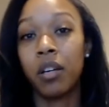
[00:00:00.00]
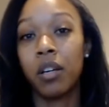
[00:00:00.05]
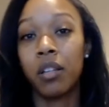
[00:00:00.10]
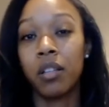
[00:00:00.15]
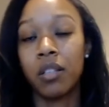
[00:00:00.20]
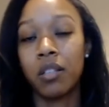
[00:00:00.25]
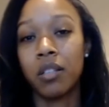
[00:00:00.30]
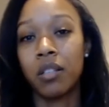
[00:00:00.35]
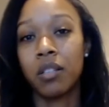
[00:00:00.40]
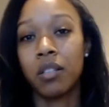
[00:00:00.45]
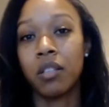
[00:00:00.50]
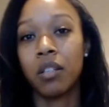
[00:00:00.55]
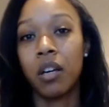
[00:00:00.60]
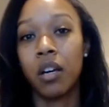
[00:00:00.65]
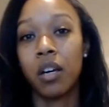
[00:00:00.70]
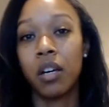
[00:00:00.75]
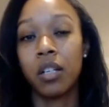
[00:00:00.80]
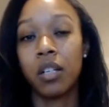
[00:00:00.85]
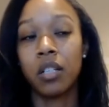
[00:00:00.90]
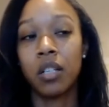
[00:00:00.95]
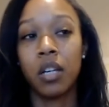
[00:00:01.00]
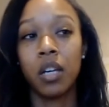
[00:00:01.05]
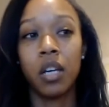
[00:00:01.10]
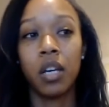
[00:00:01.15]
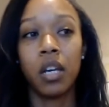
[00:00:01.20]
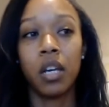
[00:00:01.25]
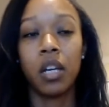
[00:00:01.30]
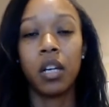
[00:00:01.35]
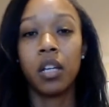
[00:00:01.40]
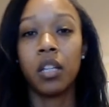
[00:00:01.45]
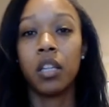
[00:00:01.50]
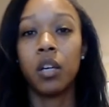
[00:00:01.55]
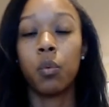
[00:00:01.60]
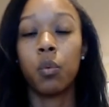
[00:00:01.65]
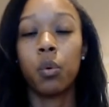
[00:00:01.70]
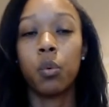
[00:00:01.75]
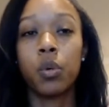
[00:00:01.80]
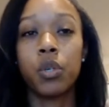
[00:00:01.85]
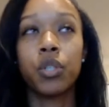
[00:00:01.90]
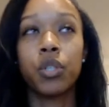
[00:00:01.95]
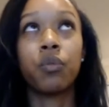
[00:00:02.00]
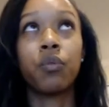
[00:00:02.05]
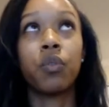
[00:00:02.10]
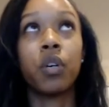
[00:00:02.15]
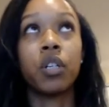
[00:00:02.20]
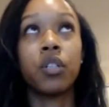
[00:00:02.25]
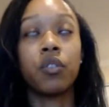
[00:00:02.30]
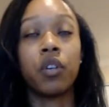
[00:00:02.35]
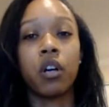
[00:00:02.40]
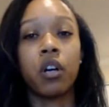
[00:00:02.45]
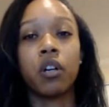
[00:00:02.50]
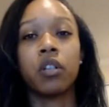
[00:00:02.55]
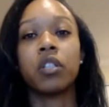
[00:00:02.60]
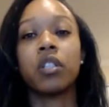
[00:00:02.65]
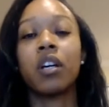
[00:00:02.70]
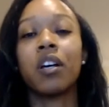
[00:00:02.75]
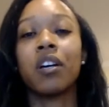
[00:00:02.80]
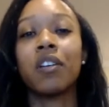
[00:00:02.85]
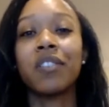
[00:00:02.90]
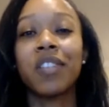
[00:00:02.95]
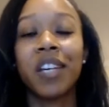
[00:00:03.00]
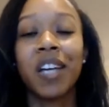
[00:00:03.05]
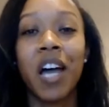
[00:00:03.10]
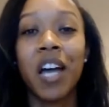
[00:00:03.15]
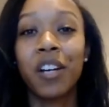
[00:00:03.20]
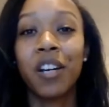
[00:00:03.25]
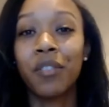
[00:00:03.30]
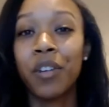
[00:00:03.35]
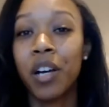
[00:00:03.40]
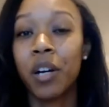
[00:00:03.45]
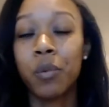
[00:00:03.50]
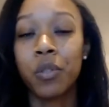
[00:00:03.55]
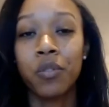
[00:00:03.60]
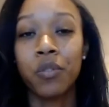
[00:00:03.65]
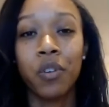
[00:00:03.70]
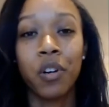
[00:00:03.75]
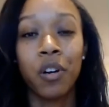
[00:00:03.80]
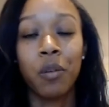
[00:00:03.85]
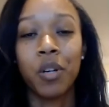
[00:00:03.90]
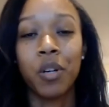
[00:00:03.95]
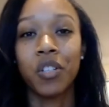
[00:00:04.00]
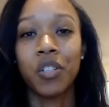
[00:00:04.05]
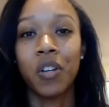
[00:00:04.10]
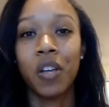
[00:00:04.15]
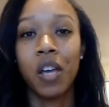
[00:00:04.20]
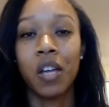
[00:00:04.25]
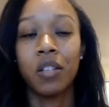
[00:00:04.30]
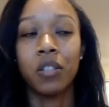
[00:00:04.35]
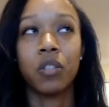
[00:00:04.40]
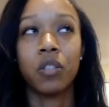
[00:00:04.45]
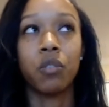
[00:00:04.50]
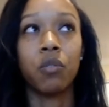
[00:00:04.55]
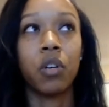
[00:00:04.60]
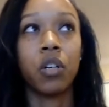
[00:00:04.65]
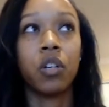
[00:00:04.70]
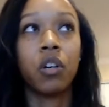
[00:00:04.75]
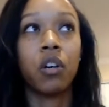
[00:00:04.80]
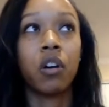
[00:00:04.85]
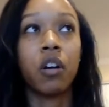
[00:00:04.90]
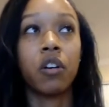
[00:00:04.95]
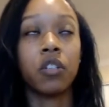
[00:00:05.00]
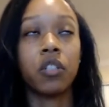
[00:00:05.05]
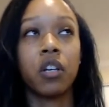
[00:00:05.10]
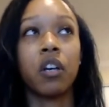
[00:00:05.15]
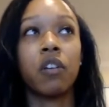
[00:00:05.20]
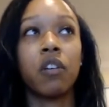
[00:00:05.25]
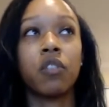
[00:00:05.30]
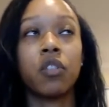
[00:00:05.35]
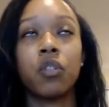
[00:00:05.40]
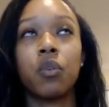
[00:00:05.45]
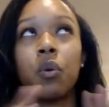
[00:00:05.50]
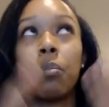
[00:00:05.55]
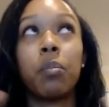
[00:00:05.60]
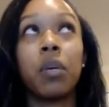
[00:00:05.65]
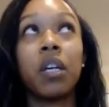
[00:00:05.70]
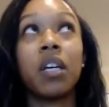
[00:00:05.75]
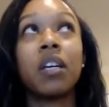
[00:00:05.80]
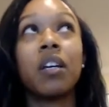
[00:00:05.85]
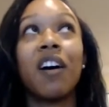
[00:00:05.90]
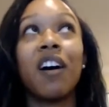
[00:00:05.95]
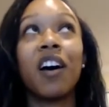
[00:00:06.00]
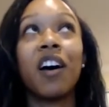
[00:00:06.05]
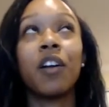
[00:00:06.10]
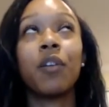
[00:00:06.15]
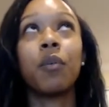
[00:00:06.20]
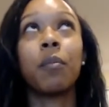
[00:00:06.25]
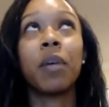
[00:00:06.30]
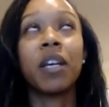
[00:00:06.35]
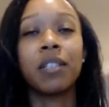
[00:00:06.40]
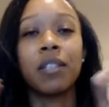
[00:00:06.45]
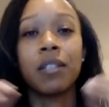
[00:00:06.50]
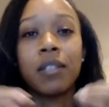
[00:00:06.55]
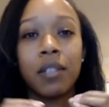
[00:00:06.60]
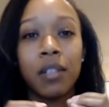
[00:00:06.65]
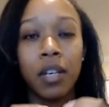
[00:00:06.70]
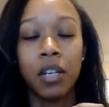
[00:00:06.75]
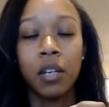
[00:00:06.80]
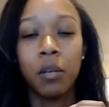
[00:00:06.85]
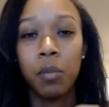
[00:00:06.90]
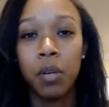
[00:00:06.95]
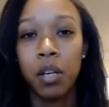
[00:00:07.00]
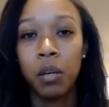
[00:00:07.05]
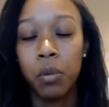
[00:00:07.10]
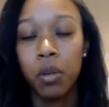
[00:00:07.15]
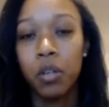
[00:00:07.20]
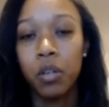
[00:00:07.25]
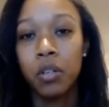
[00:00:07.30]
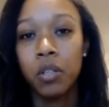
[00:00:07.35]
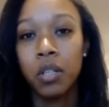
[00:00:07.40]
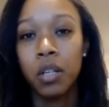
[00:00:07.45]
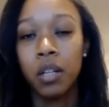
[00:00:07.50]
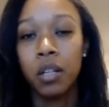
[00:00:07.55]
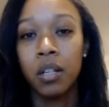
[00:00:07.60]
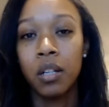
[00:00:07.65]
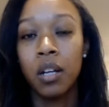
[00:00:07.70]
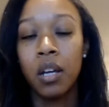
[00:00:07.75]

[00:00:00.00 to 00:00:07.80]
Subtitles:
This is not anything where we're surrendering ourselves, like Ayn Rand was very much against surrendering ourselves to a big God, what makes us an itty-bitty person